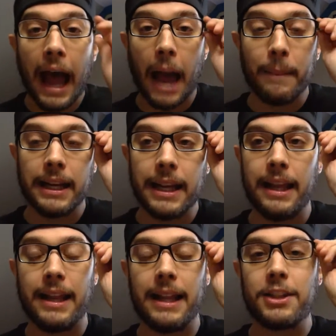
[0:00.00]
I mean,
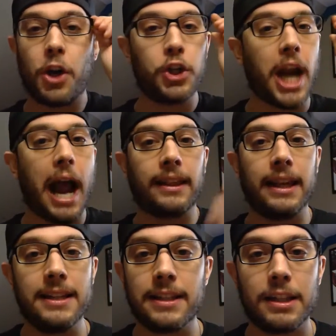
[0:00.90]
it's no shock
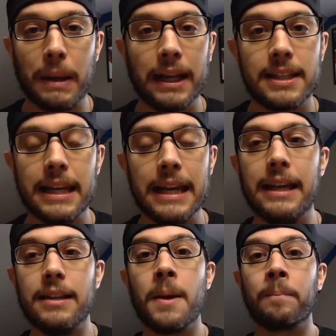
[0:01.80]
that he's as big as he
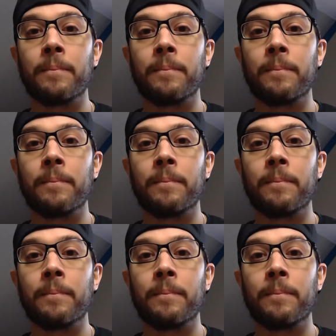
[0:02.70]
is.